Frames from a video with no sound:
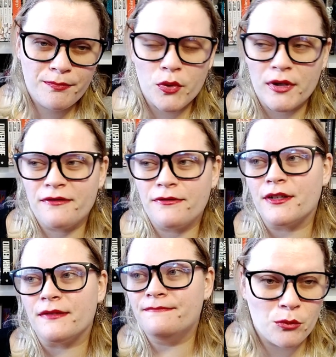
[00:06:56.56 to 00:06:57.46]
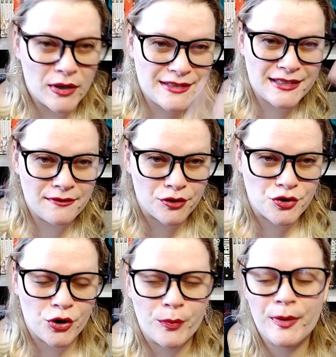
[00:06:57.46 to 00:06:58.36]
boy for white savior
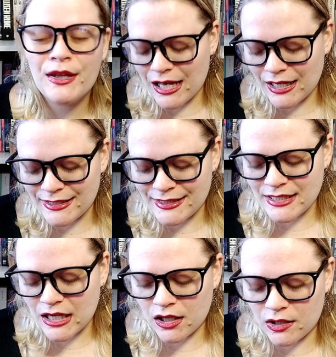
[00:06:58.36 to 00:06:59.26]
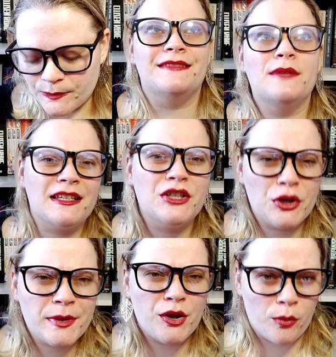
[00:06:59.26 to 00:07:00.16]
trope. And um, it was clear
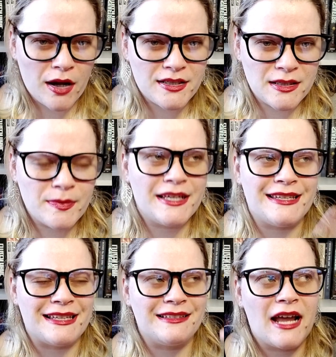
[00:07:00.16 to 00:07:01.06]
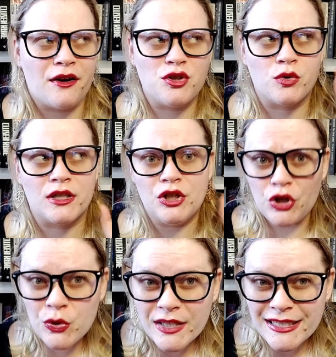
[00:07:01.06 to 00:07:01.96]
when you were watching the play that Aaron Sorkin
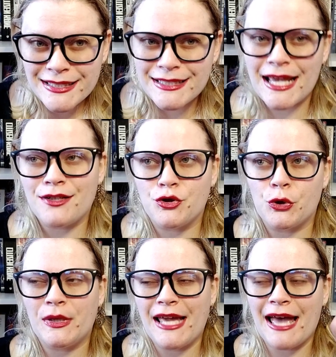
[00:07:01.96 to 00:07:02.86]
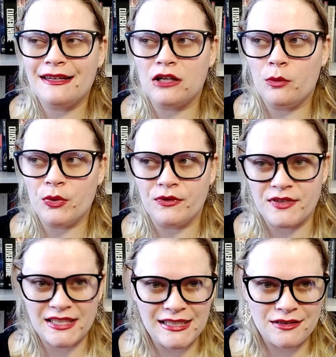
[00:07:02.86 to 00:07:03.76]
knew this, and so he had a couple of
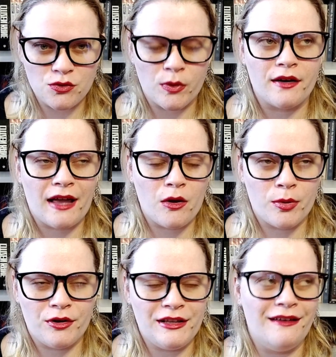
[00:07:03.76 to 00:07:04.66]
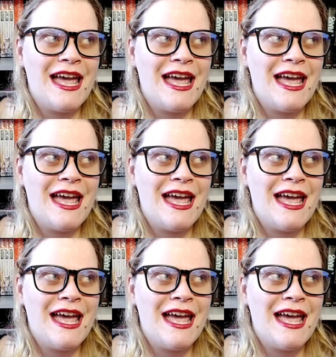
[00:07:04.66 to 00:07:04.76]
scenes where Calpurnia